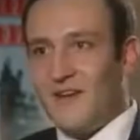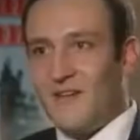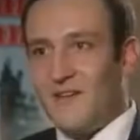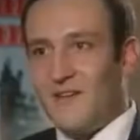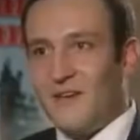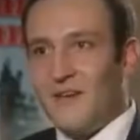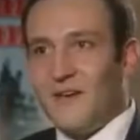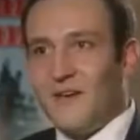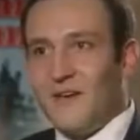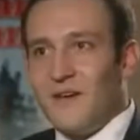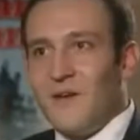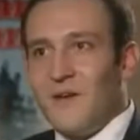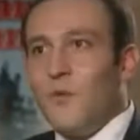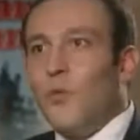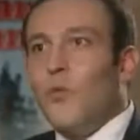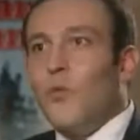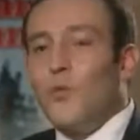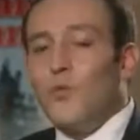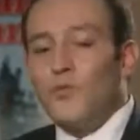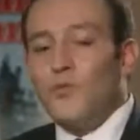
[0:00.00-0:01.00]
out.
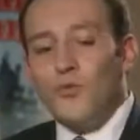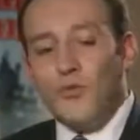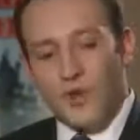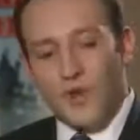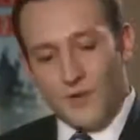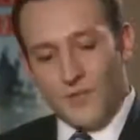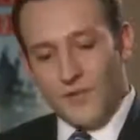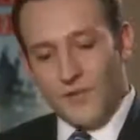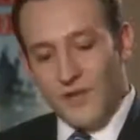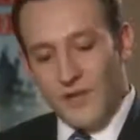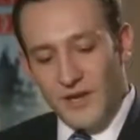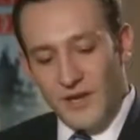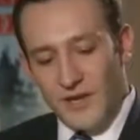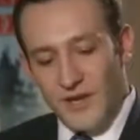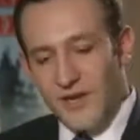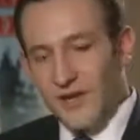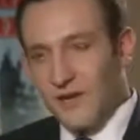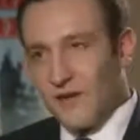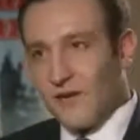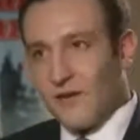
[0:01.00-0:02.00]
The airplane
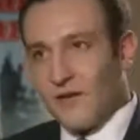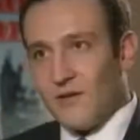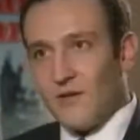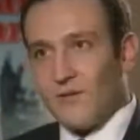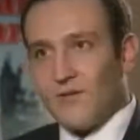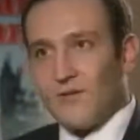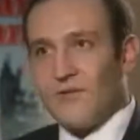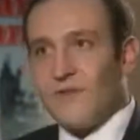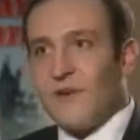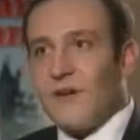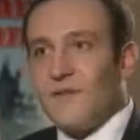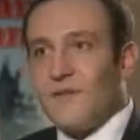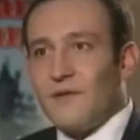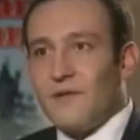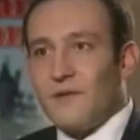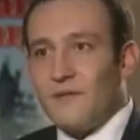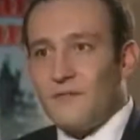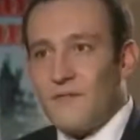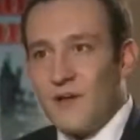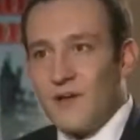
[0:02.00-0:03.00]
hit at over five
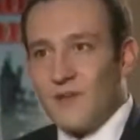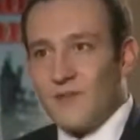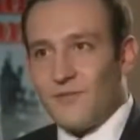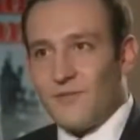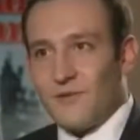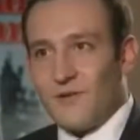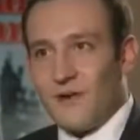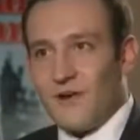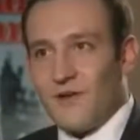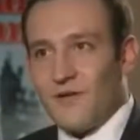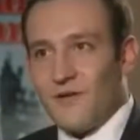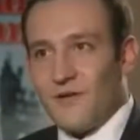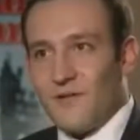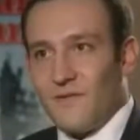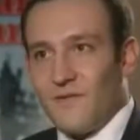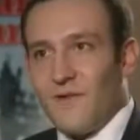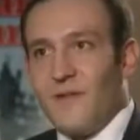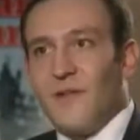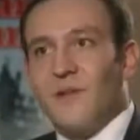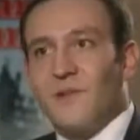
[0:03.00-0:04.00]
hundred miles per hour,
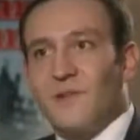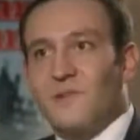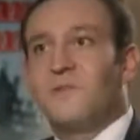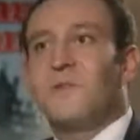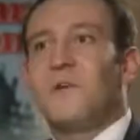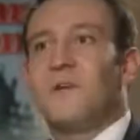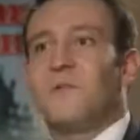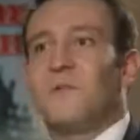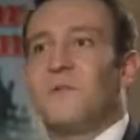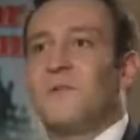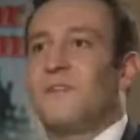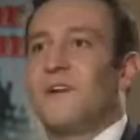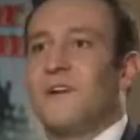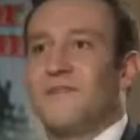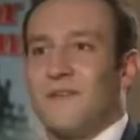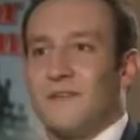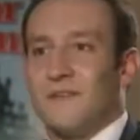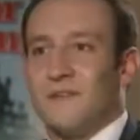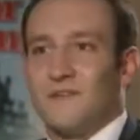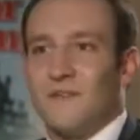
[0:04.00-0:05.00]
and it's going from
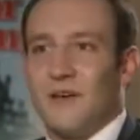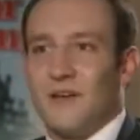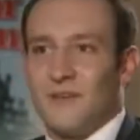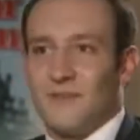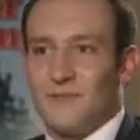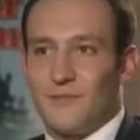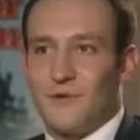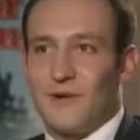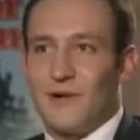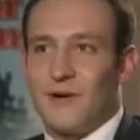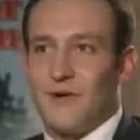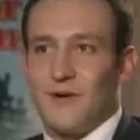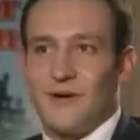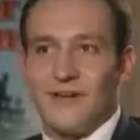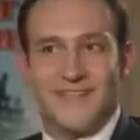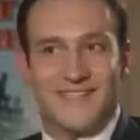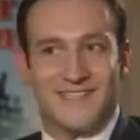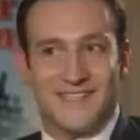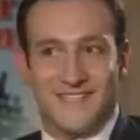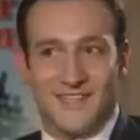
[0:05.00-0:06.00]
five hundred miles per hour
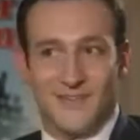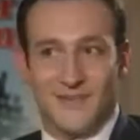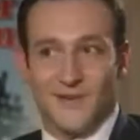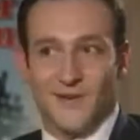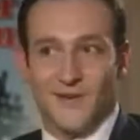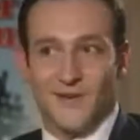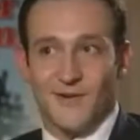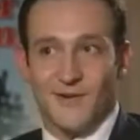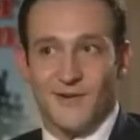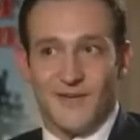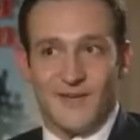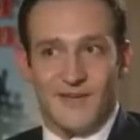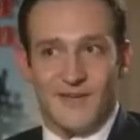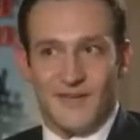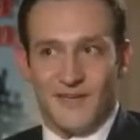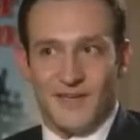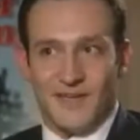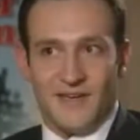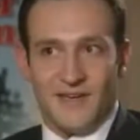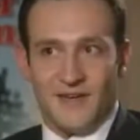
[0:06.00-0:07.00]
to zero
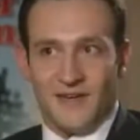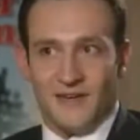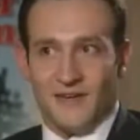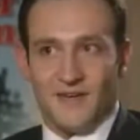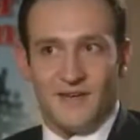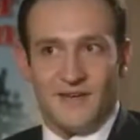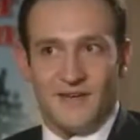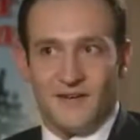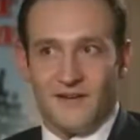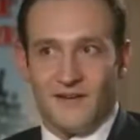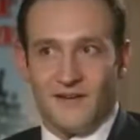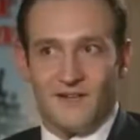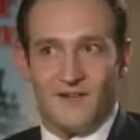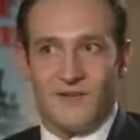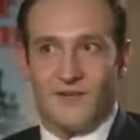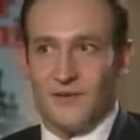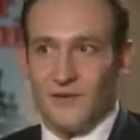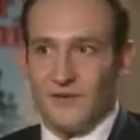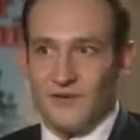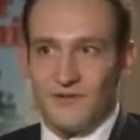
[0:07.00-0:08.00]
in uh,
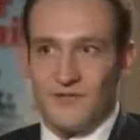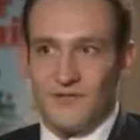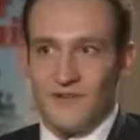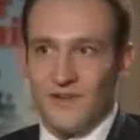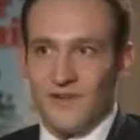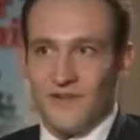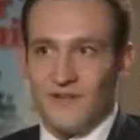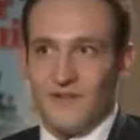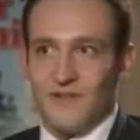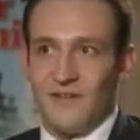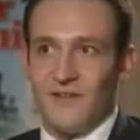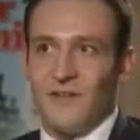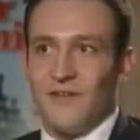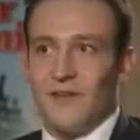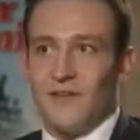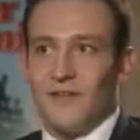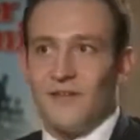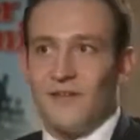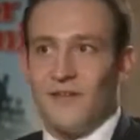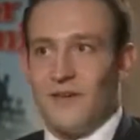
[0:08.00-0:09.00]
two hundred feet.
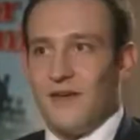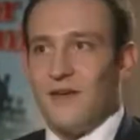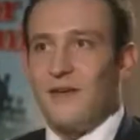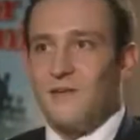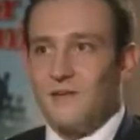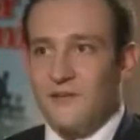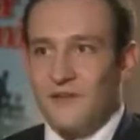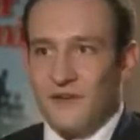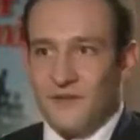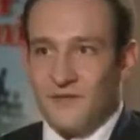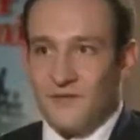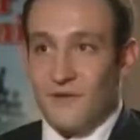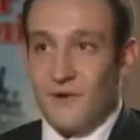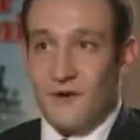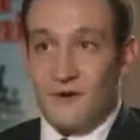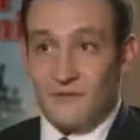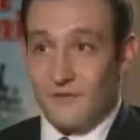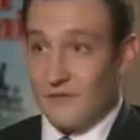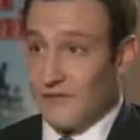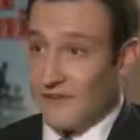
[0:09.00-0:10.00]
the energy
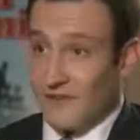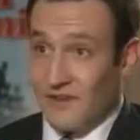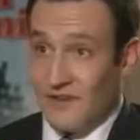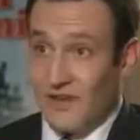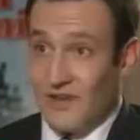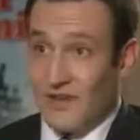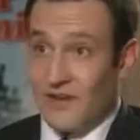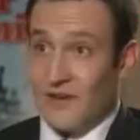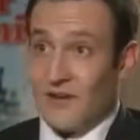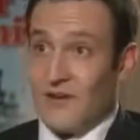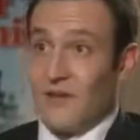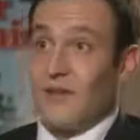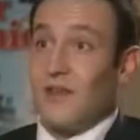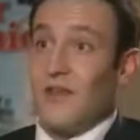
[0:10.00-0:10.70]
involved is again